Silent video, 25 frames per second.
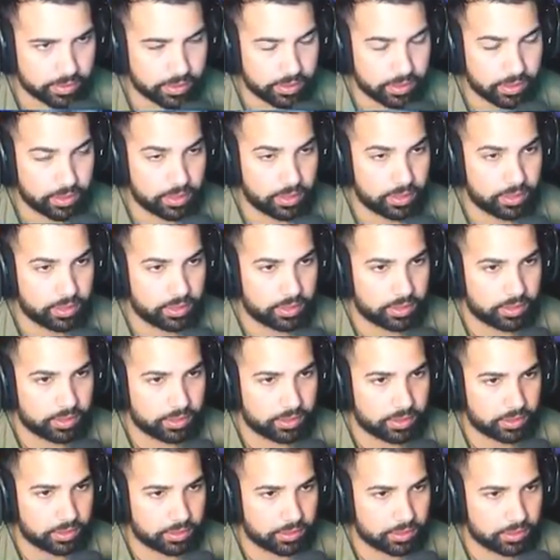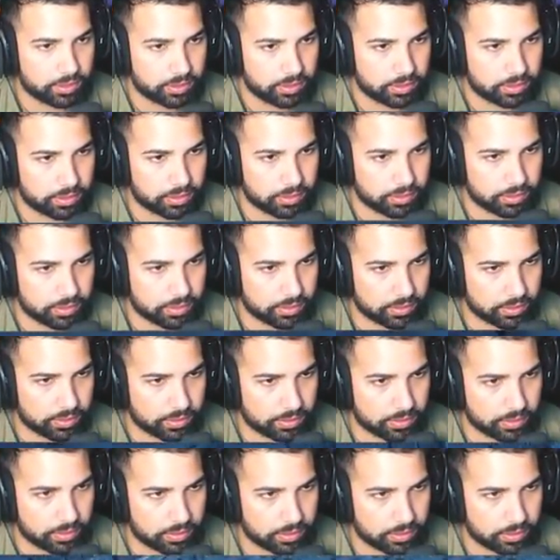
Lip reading: [no speech]